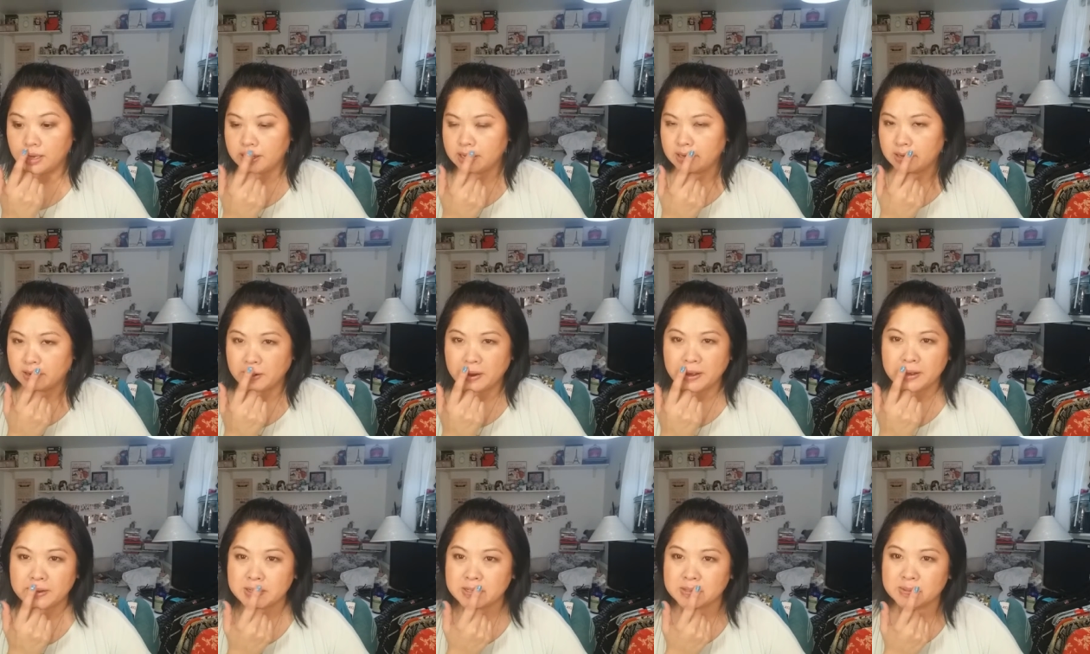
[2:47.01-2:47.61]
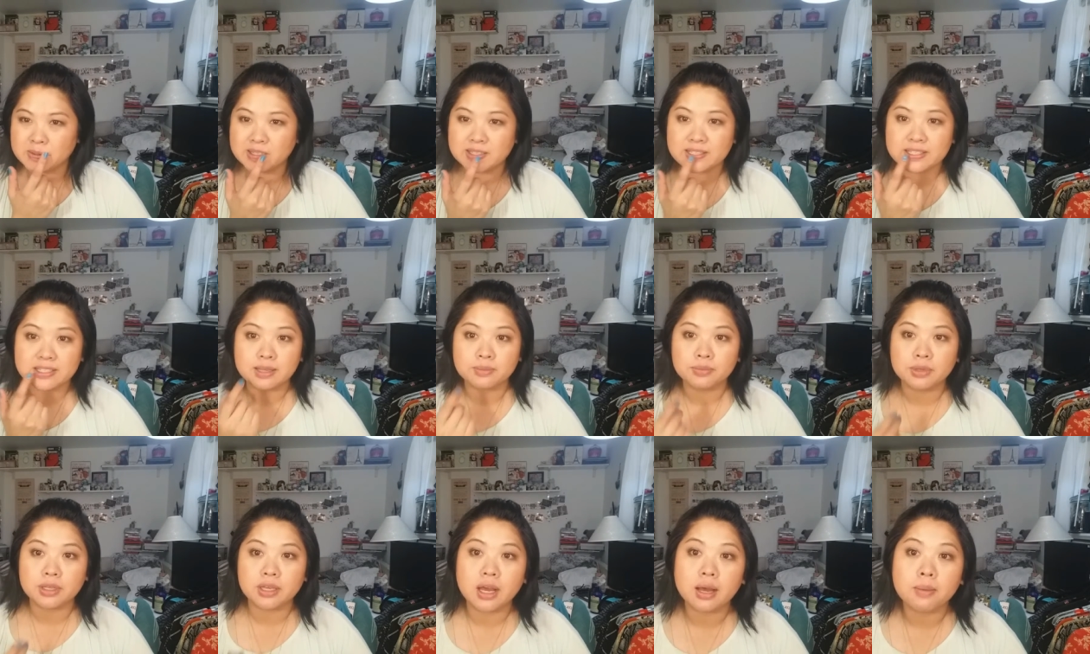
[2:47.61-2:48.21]
I don't know I just wanted
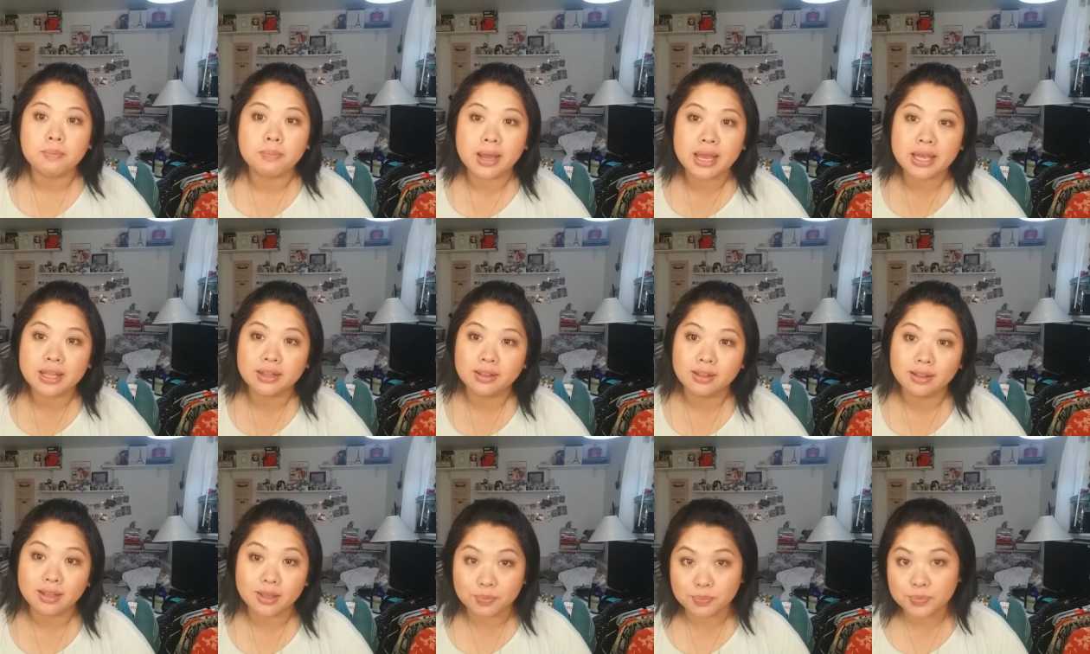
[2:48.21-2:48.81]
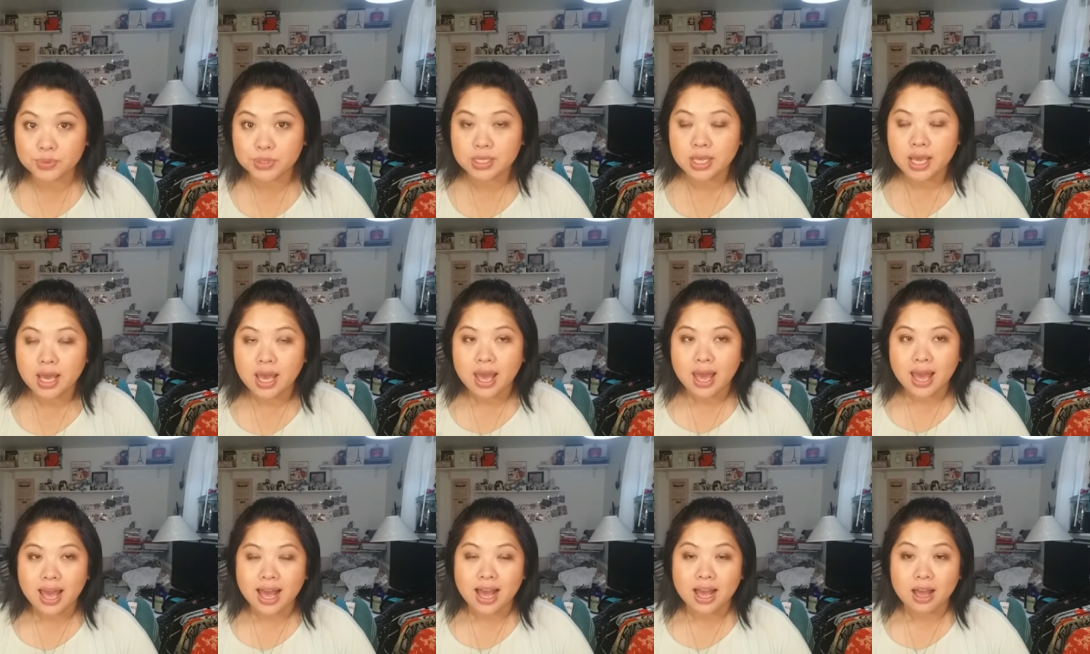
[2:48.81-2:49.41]
something on my lips
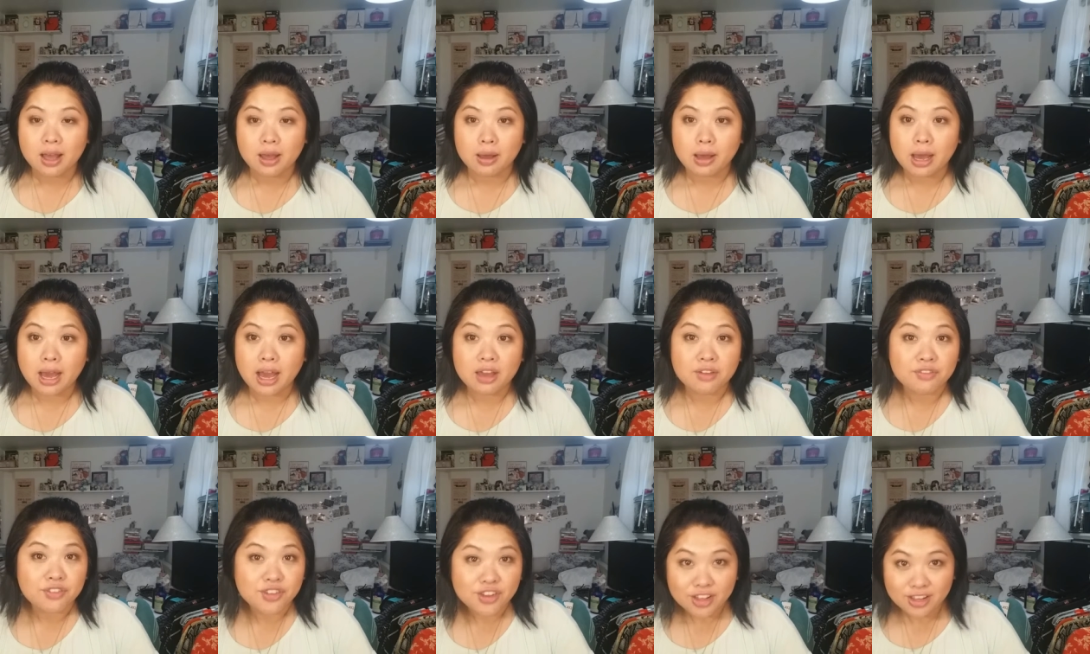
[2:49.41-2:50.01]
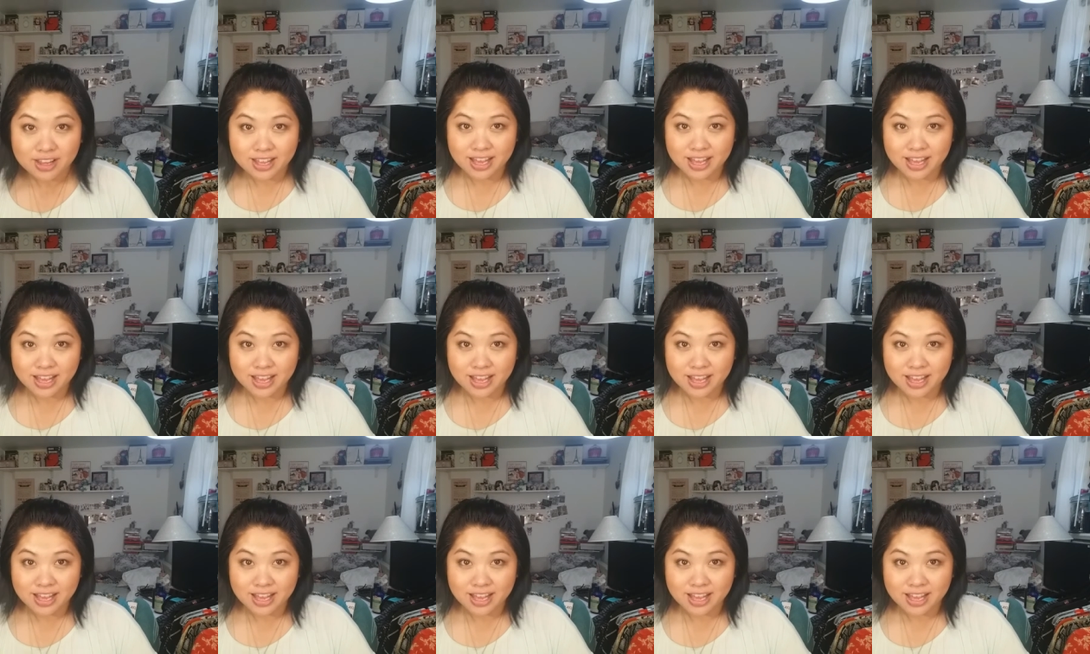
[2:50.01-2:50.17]
I feel